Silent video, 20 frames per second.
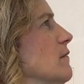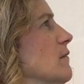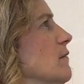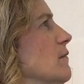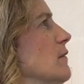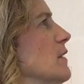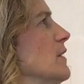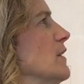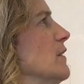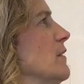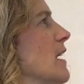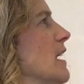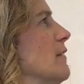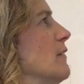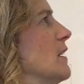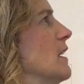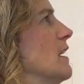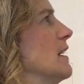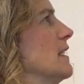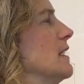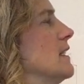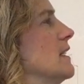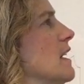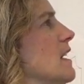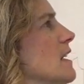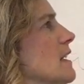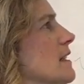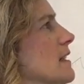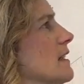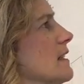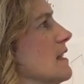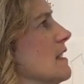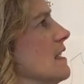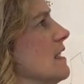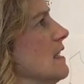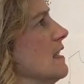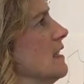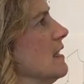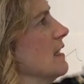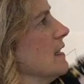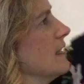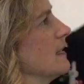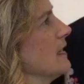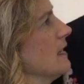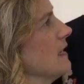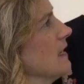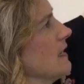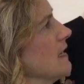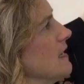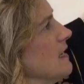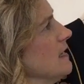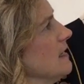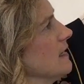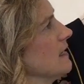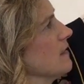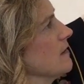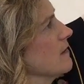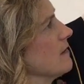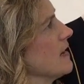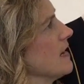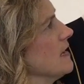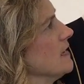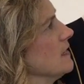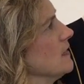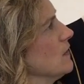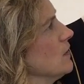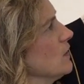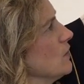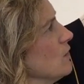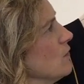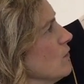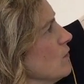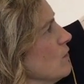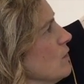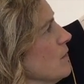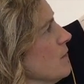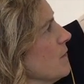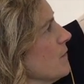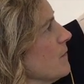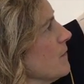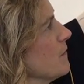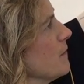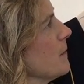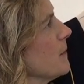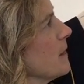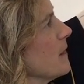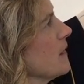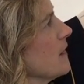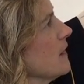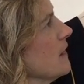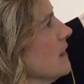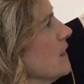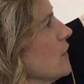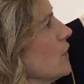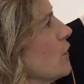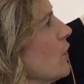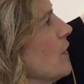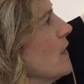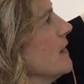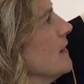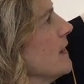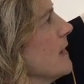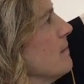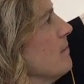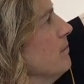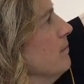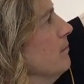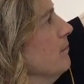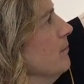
once you have a lot of dots, it's a little easier then to join them.